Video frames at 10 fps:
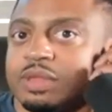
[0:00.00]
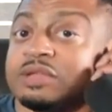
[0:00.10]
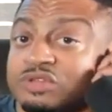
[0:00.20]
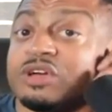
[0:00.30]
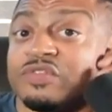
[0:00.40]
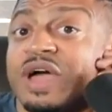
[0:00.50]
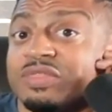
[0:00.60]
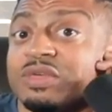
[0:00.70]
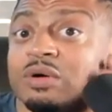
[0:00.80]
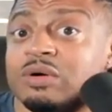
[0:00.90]
It's a good fight
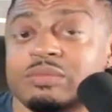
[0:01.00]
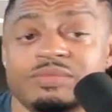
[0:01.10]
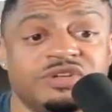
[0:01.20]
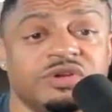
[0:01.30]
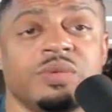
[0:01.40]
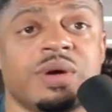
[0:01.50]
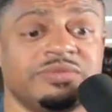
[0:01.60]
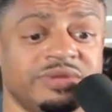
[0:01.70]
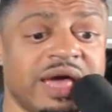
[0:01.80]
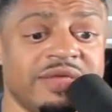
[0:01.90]
though, but Sugar Ray
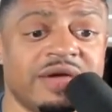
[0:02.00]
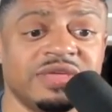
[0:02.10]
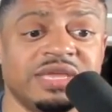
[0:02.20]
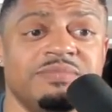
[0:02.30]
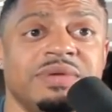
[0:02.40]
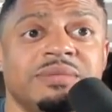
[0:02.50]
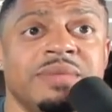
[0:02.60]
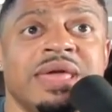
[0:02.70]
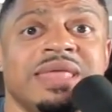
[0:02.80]
Robinson, I think he'd beat him.